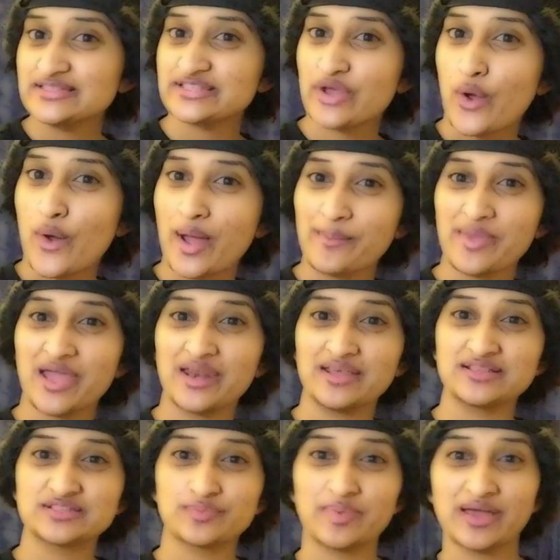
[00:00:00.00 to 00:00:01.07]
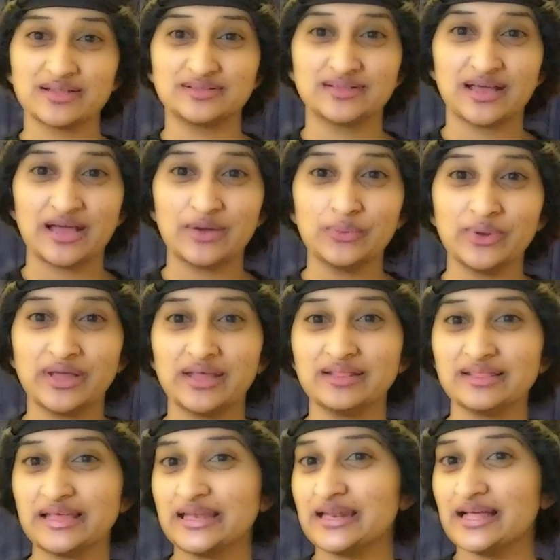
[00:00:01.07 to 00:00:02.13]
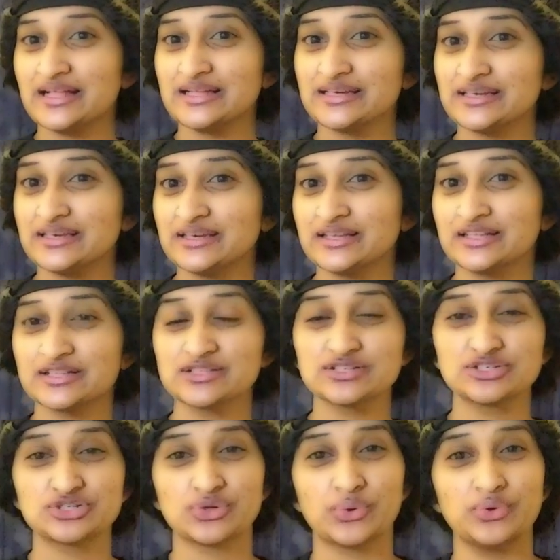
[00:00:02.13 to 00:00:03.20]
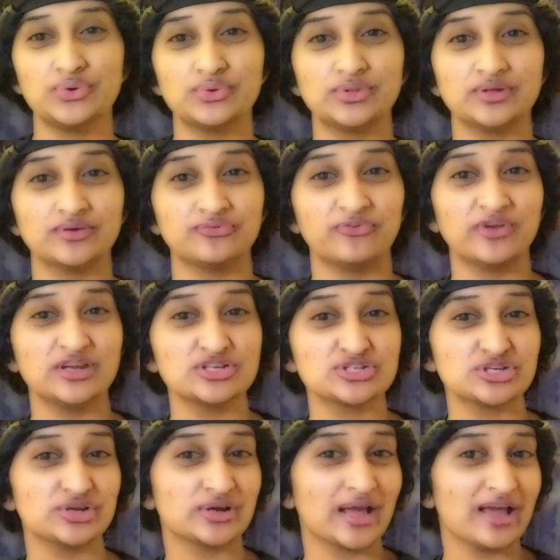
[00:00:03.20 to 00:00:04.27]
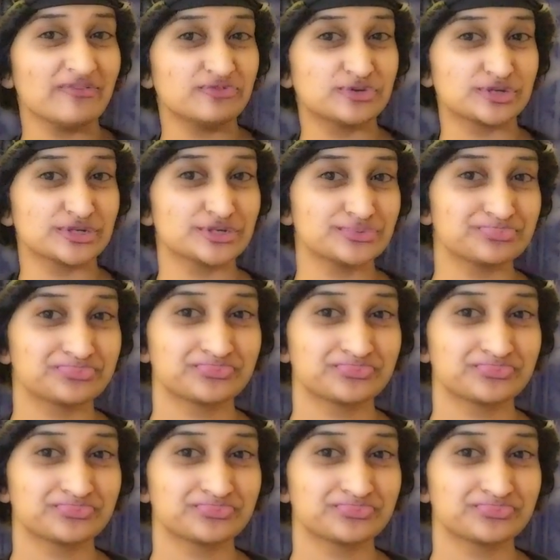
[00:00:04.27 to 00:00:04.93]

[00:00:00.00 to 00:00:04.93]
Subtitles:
so I'm heading to bed now and then I will show you the finished look after.